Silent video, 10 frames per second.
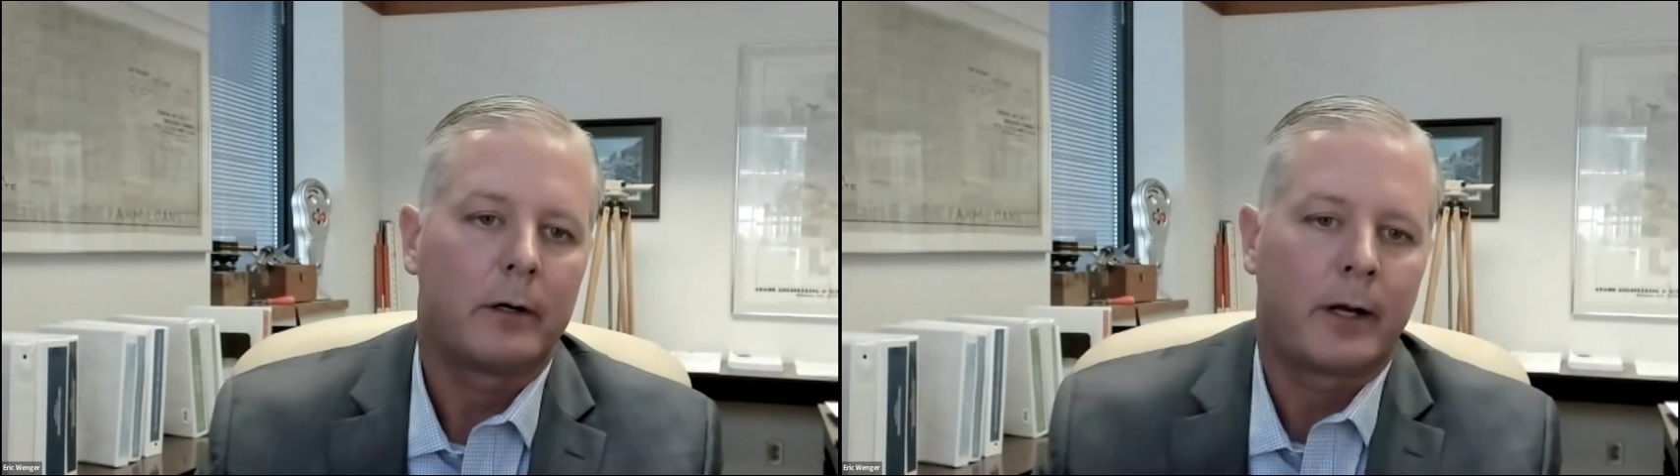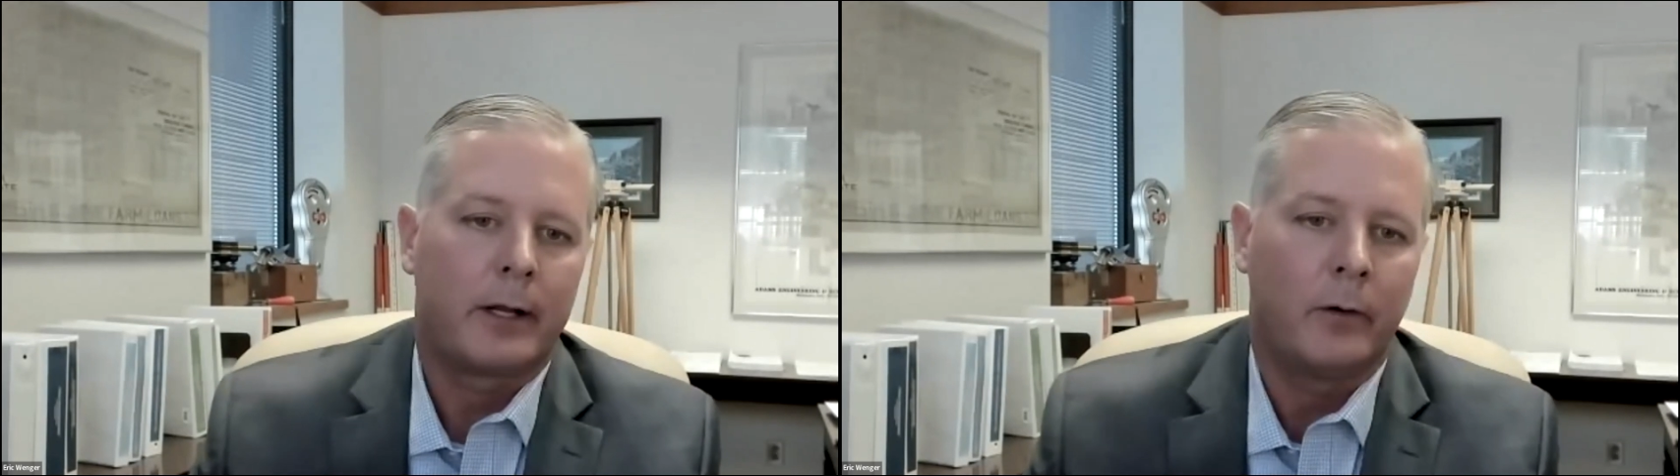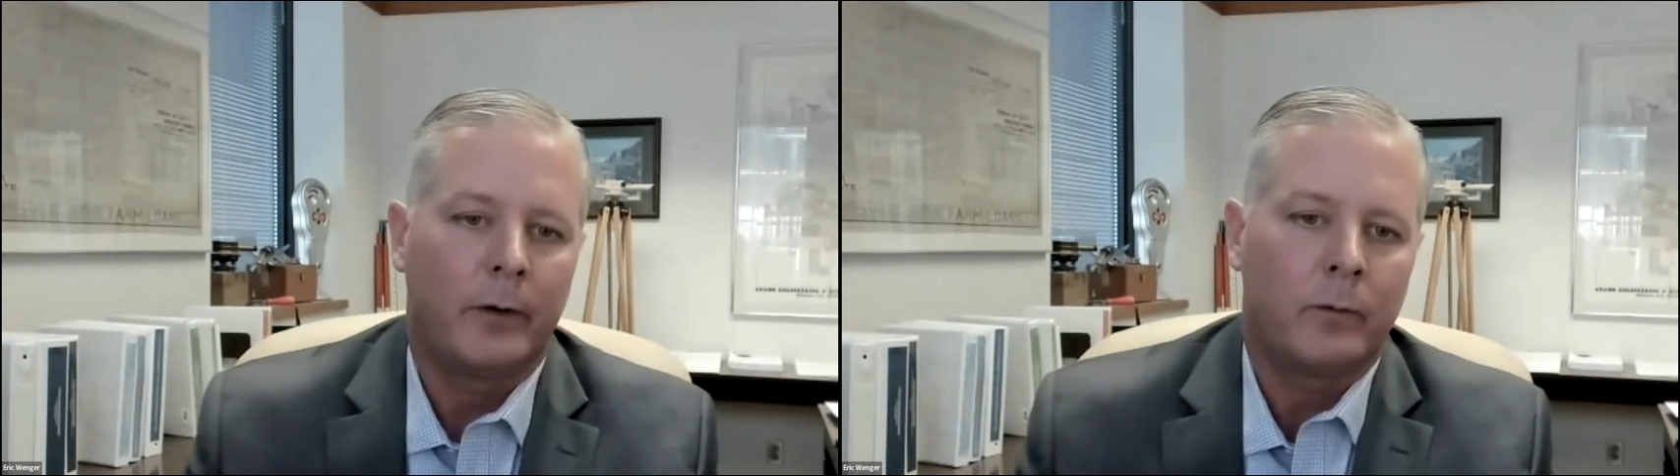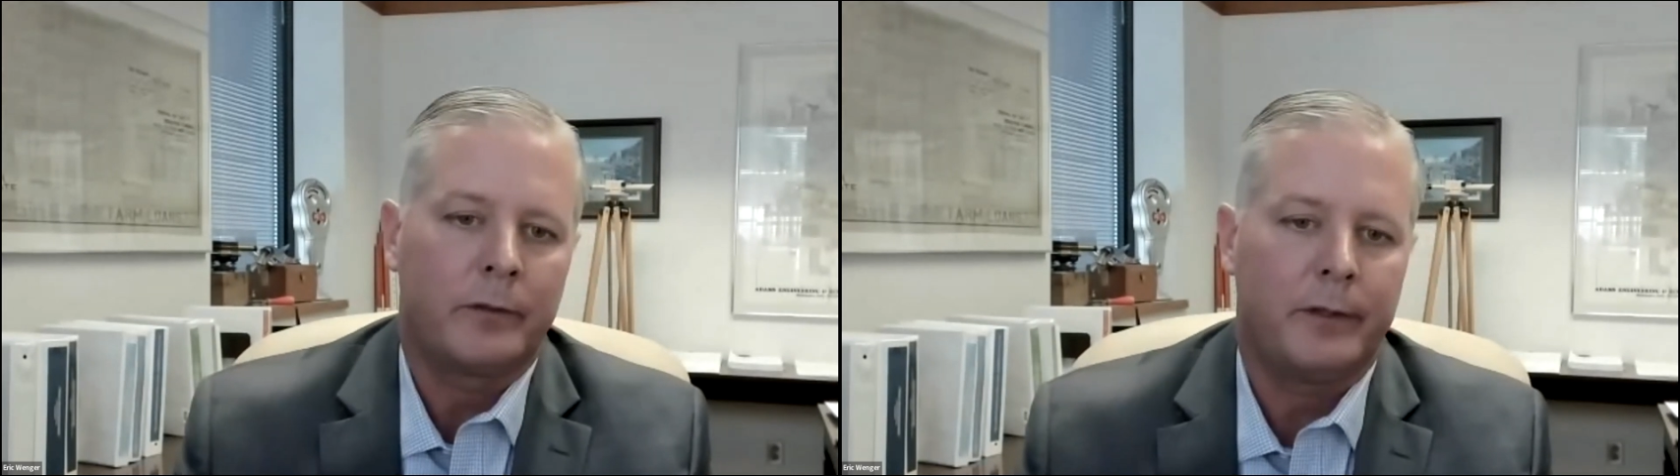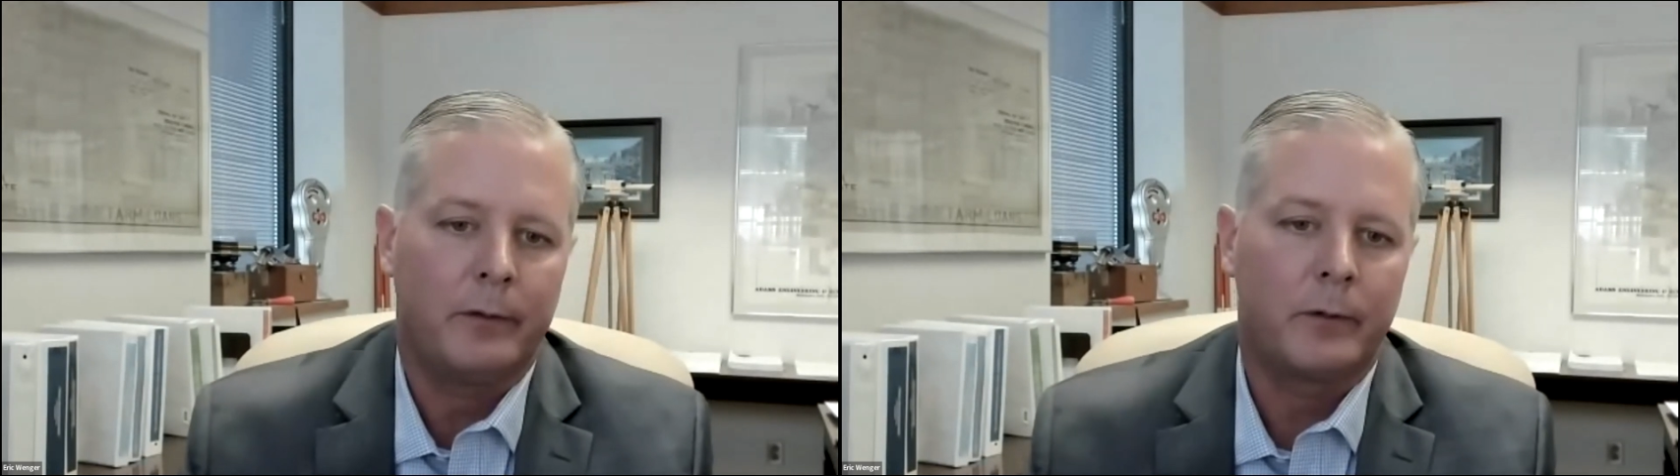And not knowing
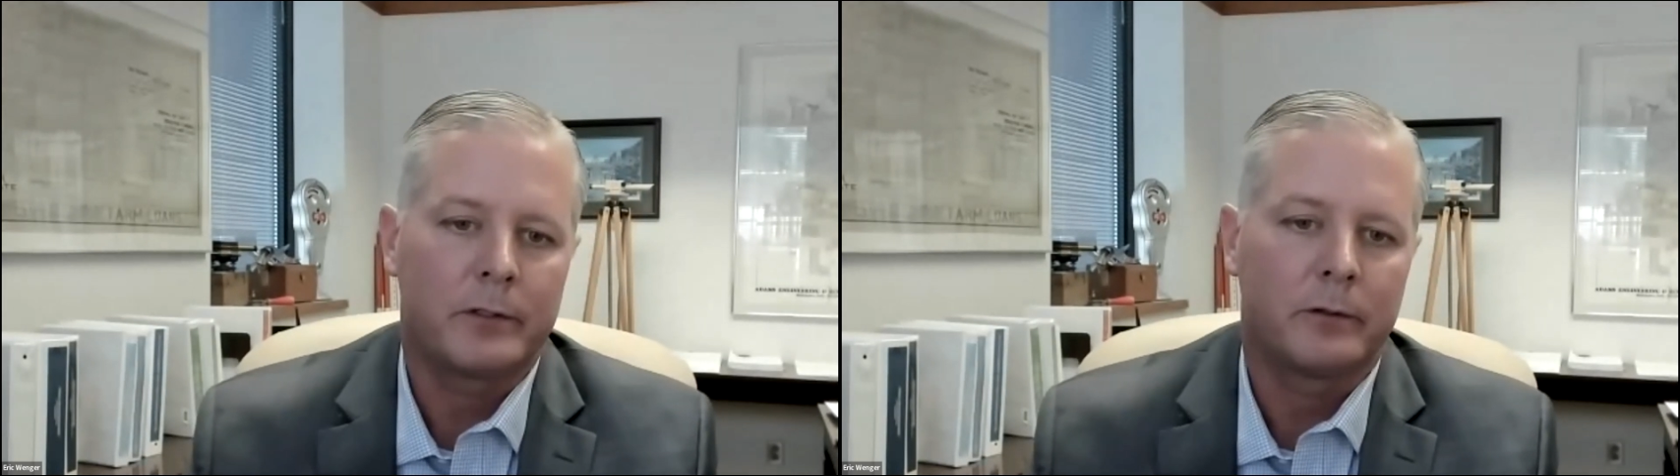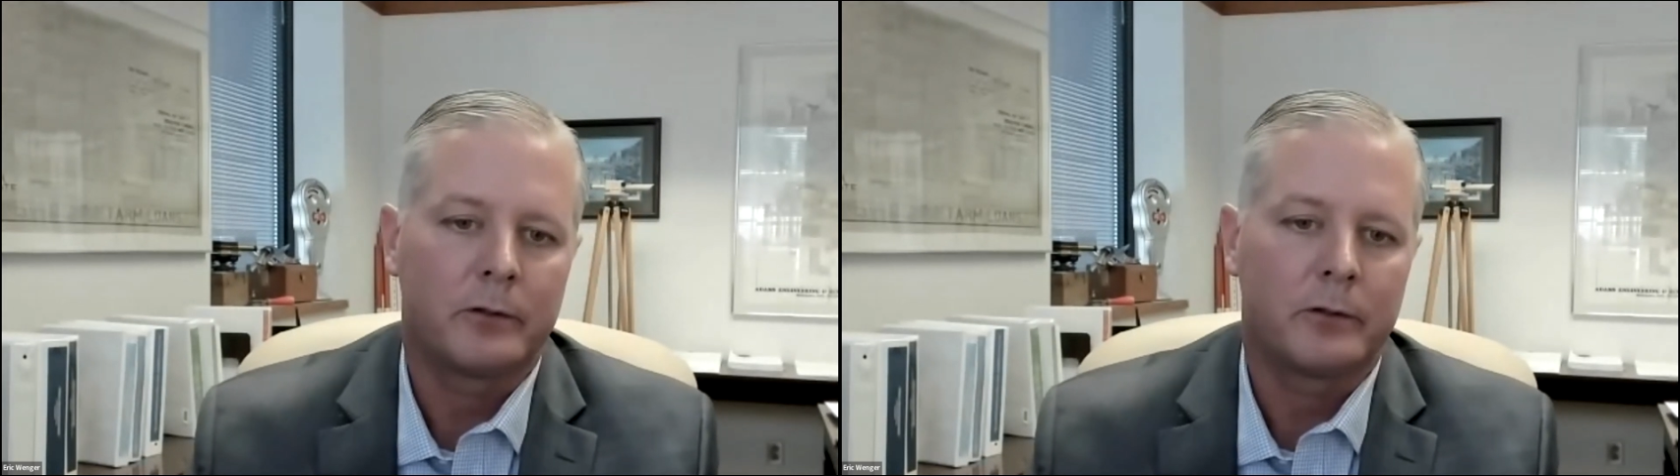what the original